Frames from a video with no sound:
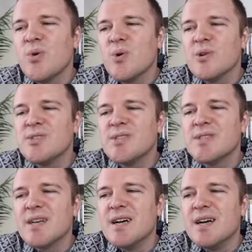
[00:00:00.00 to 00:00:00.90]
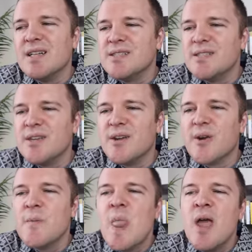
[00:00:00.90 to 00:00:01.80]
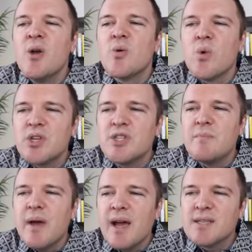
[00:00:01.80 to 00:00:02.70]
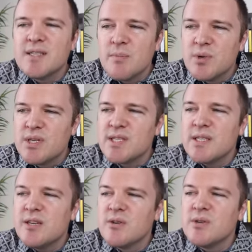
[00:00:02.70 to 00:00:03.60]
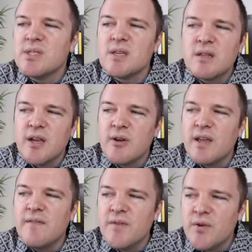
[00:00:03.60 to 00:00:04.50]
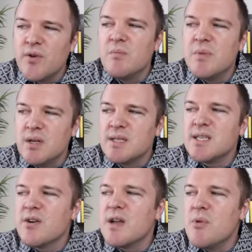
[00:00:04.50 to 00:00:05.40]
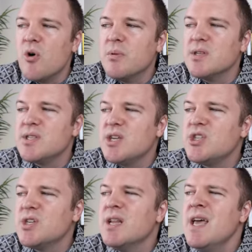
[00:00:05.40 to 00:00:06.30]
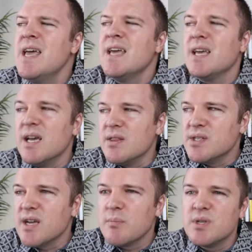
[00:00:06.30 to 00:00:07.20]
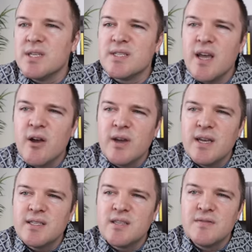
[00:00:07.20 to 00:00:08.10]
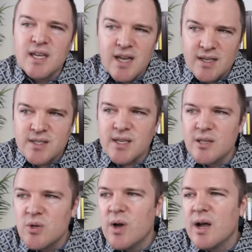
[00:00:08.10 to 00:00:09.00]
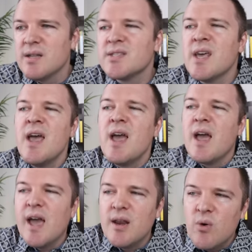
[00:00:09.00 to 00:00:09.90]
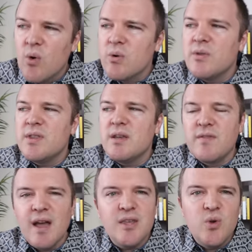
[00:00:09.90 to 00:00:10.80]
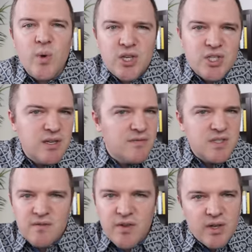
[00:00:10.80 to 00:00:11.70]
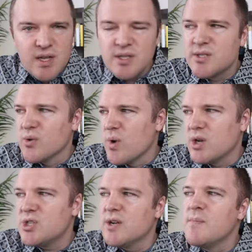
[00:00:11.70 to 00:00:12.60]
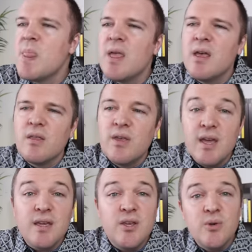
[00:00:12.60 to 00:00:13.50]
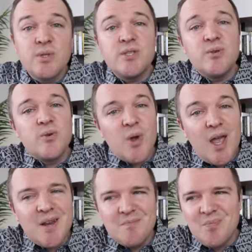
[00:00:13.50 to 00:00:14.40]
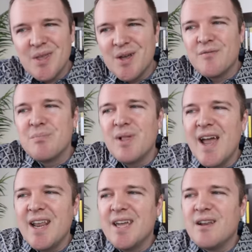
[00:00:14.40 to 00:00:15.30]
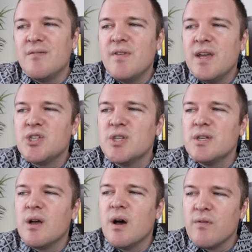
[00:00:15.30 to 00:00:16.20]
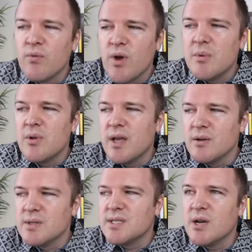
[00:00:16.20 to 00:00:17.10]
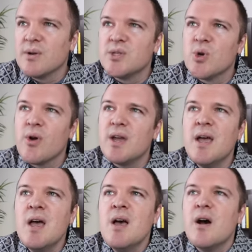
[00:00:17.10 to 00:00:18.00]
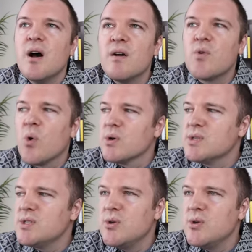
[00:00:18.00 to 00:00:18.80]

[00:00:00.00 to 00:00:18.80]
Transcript: of course, uh, let's see here. Russian backed separatist leaders declared a full military mobilization in the separatist areas of Donetsk and Luhansk and ordered the evacuation of civilians to Russia. They accused Ukraine of planning an invasion of rebel held territory. Of course,